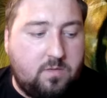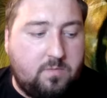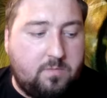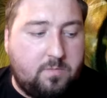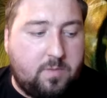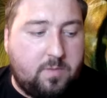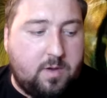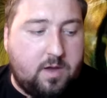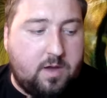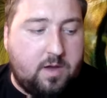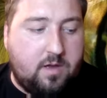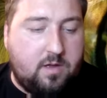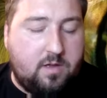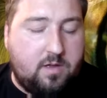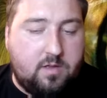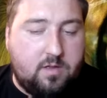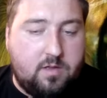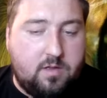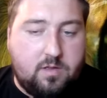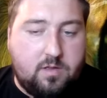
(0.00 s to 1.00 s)
but
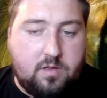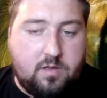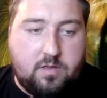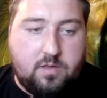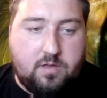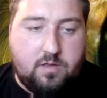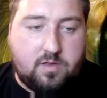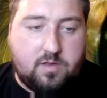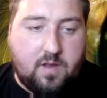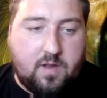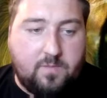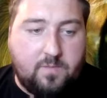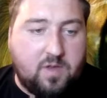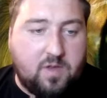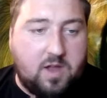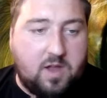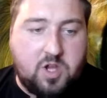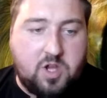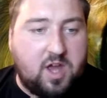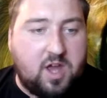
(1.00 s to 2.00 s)

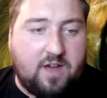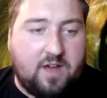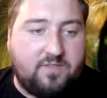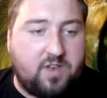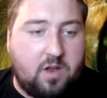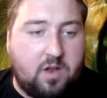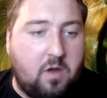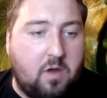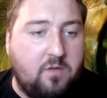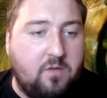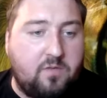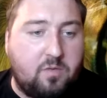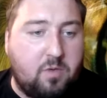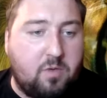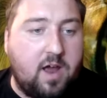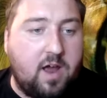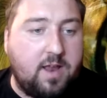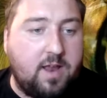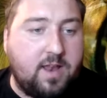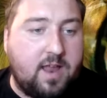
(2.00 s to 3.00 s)
sometimes you have to
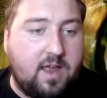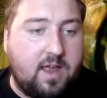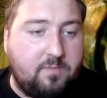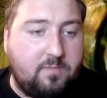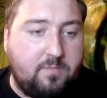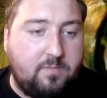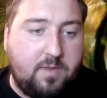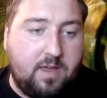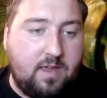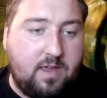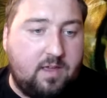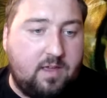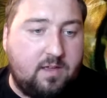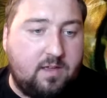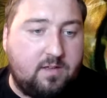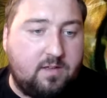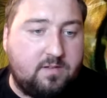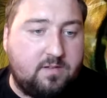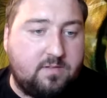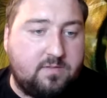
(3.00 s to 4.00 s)
override it and be,
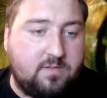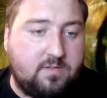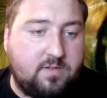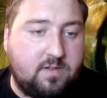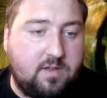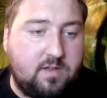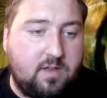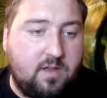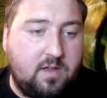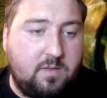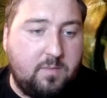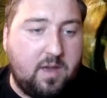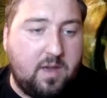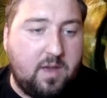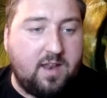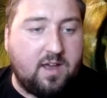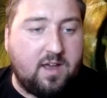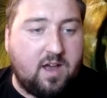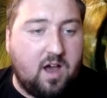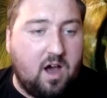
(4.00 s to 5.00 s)
be
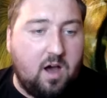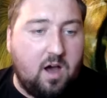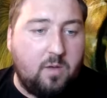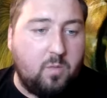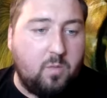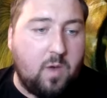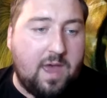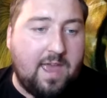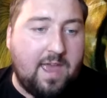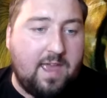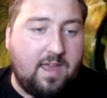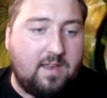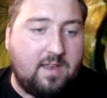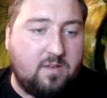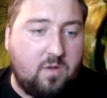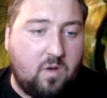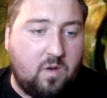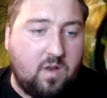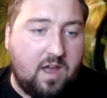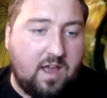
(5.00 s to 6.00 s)
in a calm way,
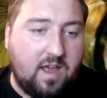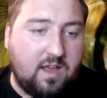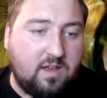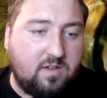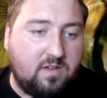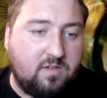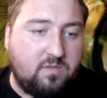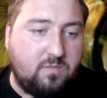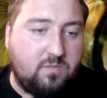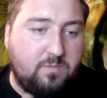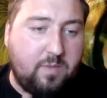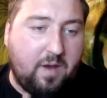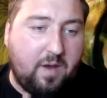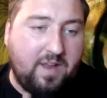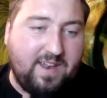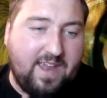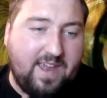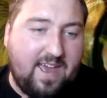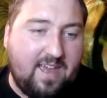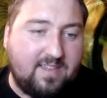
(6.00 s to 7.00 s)
not like
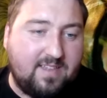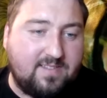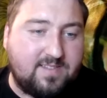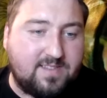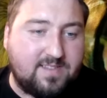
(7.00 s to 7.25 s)
button heads.